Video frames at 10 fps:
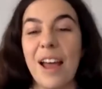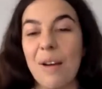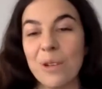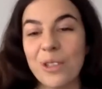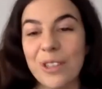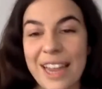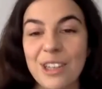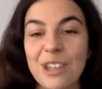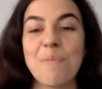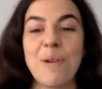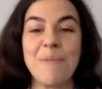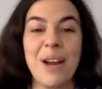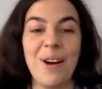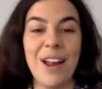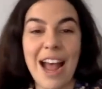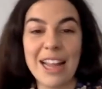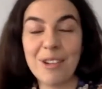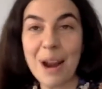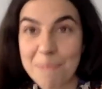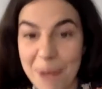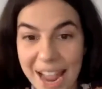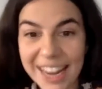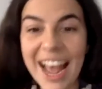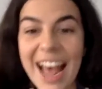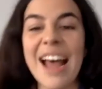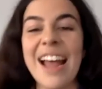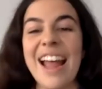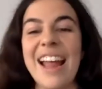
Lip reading: was scheduled to premiere at Tribeca,